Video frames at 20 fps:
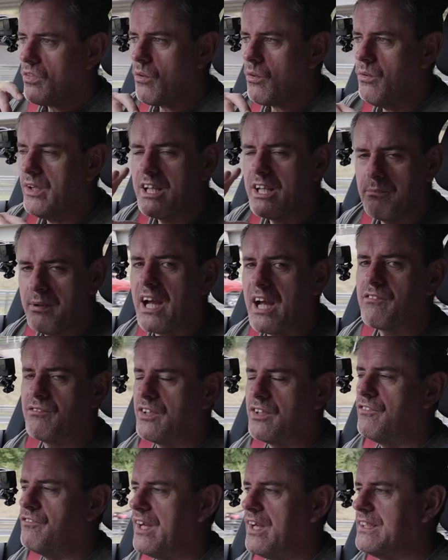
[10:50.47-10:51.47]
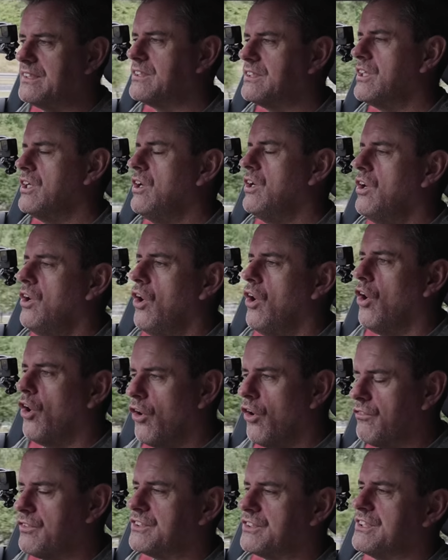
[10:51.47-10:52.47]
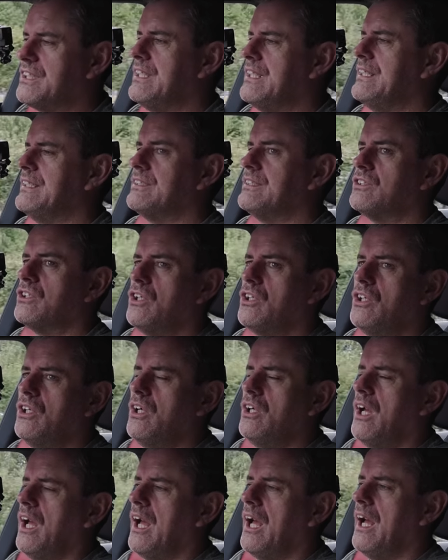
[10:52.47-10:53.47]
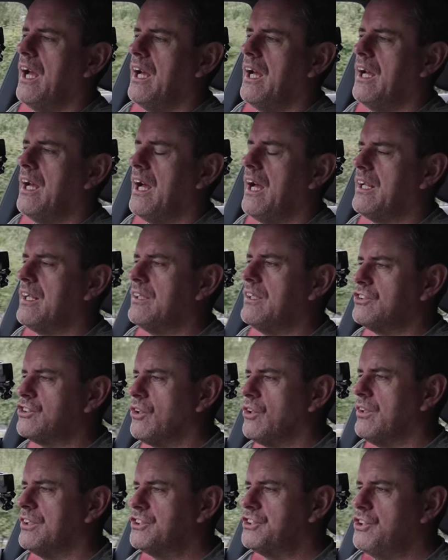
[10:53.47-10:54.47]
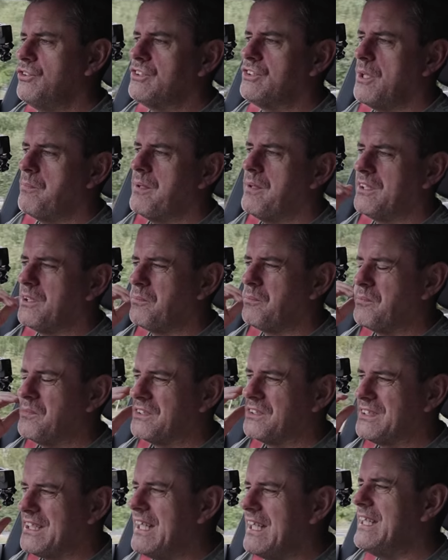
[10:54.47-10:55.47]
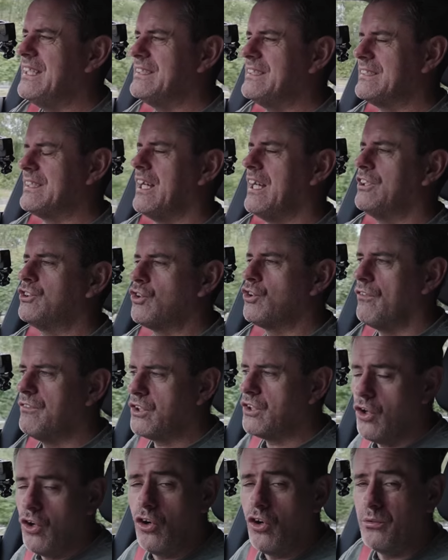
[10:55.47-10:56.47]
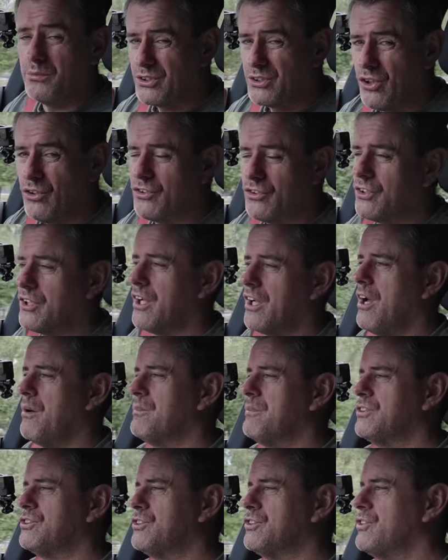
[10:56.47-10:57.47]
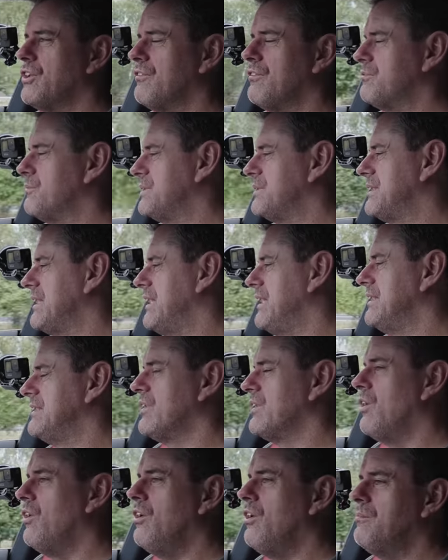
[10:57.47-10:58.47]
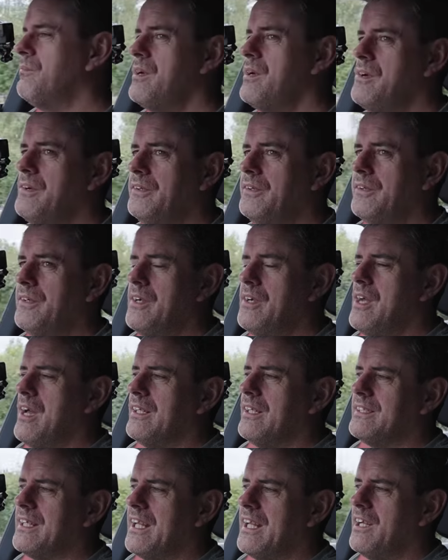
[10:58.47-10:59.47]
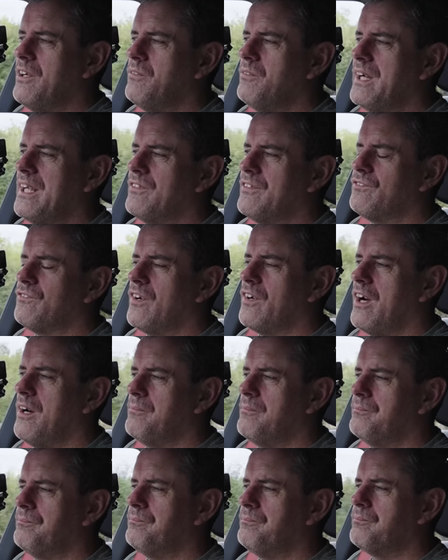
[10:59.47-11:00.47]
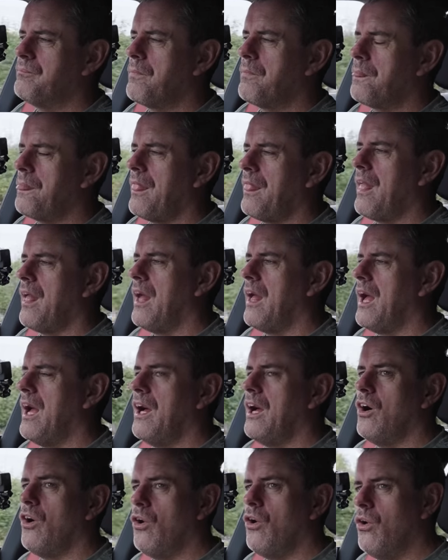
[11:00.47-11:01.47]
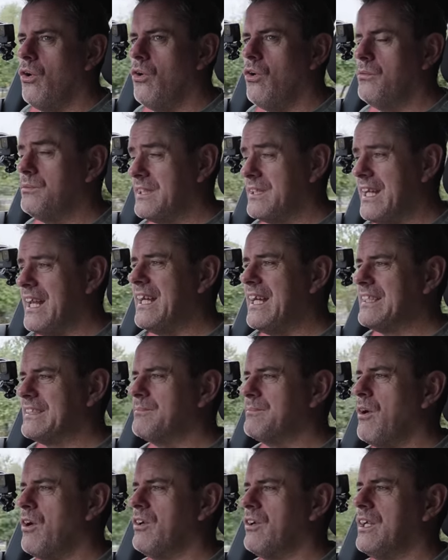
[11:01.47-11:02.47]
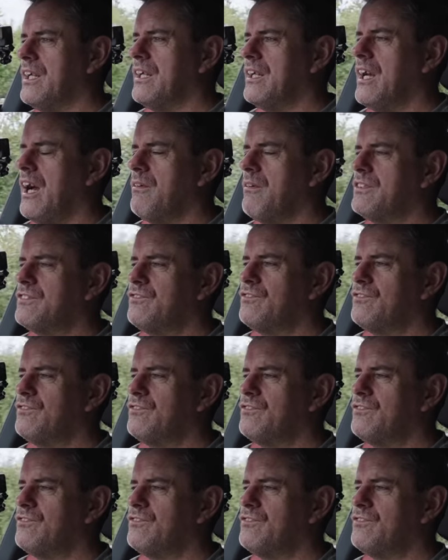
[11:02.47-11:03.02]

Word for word: We came back from an event overseas. And so on Tuesday I picked up a Mercedes, I drove it home. It's 100 kilometers or so from Mercedes to home. Then I went from home, the next morning I was